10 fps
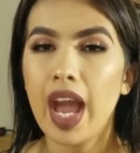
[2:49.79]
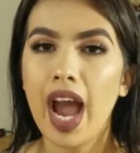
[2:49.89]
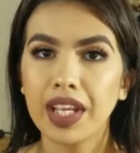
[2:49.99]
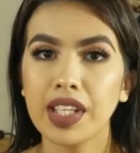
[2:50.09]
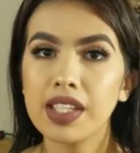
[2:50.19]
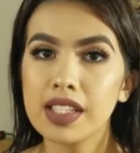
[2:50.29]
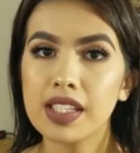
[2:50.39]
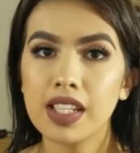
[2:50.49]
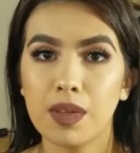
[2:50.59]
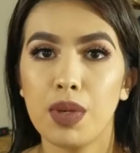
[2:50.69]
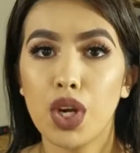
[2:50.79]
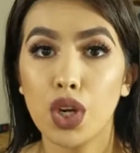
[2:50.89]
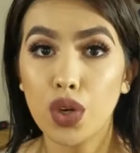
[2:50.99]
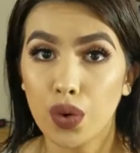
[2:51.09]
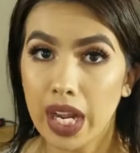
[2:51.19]
I think this is going to be a
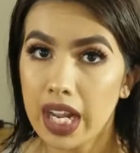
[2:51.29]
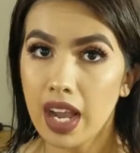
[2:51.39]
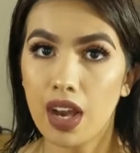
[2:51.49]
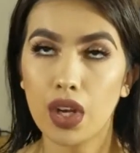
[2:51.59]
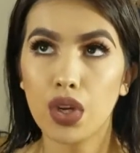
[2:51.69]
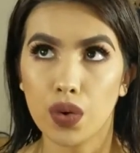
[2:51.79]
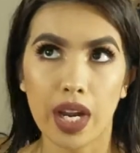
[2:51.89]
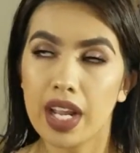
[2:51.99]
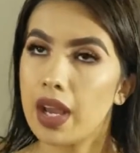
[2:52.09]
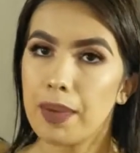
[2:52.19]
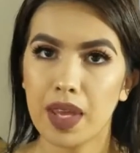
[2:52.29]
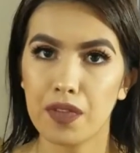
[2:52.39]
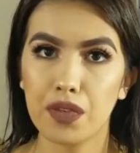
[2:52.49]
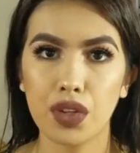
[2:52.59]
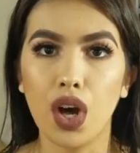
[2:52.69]
great
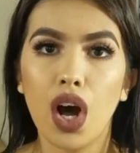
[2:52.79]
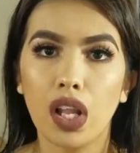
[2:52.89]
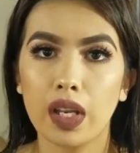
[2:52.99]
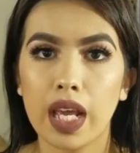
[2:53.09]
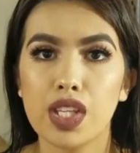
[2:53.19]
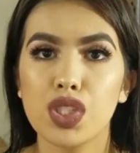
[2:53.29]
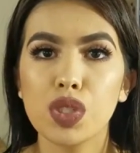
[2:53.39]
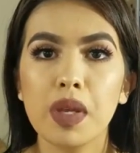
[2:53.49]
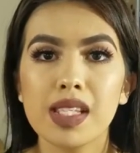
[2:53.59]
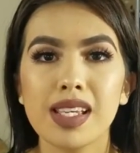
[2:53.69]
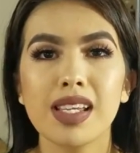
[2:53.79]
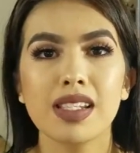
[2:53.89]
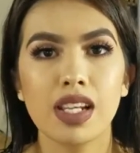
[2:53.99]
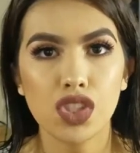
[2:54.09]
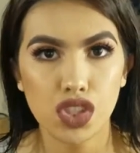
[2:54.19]
gift for the holidays, just because it
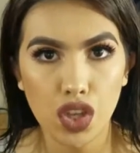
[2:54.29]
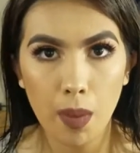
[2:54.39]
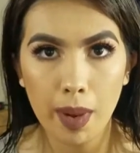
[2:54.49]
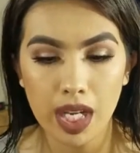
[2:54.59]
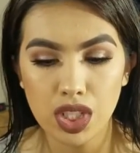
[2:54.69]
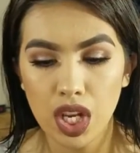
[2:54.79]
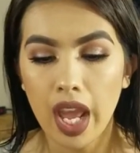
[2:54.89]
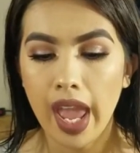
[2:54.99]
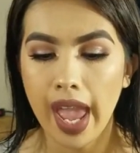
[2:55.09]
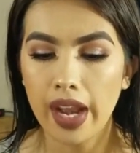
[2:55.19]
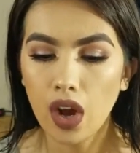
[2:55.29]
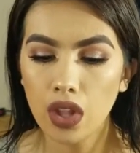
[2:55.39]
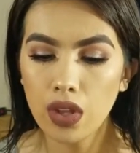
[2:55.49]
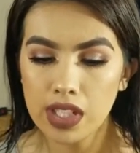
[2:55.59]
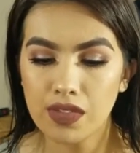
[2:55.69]
contains so much, and
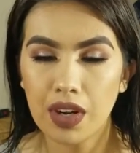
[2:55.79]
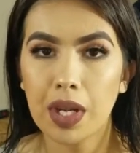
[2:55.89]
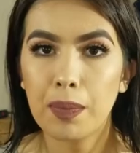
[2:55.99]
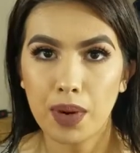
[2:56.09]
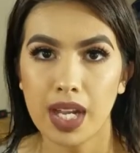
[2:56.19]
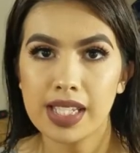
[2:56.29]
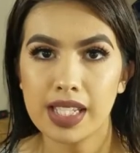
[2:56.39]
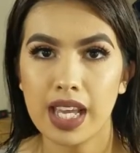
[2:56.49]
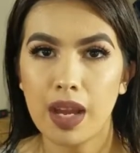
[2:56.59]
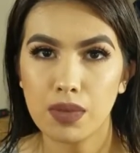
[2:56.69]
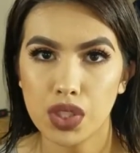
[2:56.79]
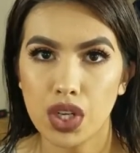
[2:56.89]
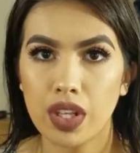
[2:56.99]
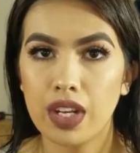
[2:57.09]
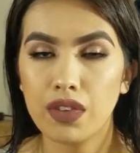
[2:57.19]
although it's very pricey, I'm
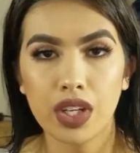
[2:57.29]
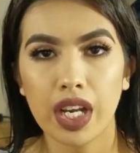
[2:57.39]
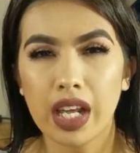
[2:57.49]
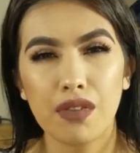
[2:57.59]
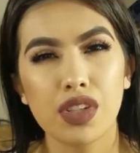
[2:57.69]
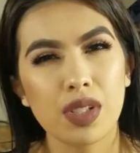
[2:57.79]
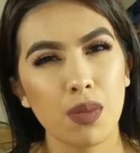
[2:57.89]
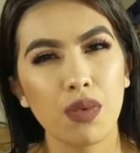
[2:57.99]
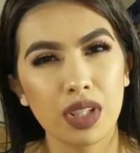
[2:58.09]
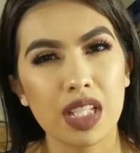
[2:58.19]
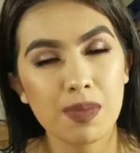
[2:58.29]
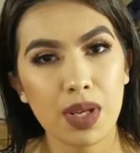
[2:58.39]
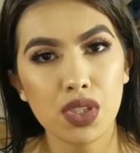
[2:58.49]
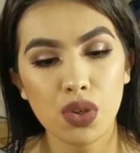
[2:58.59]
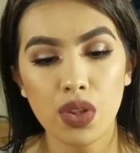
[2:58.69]
sure that if you're getting it for someone really
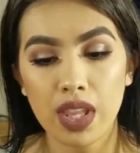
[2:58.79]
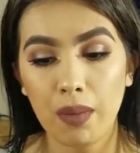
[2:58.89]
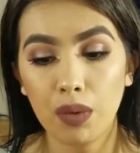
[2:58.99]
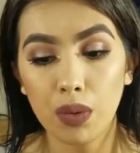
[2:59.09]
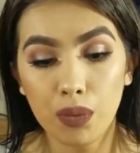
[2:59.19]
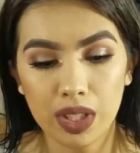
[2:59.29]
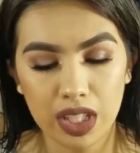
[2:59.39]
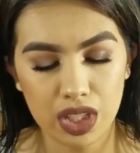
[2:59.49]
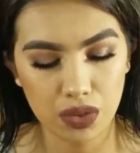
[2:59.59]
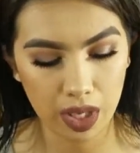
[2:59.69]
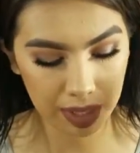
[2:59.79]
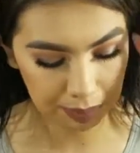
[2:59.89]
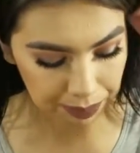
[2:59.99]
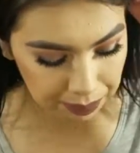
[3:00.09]
special, they will really enjoy it.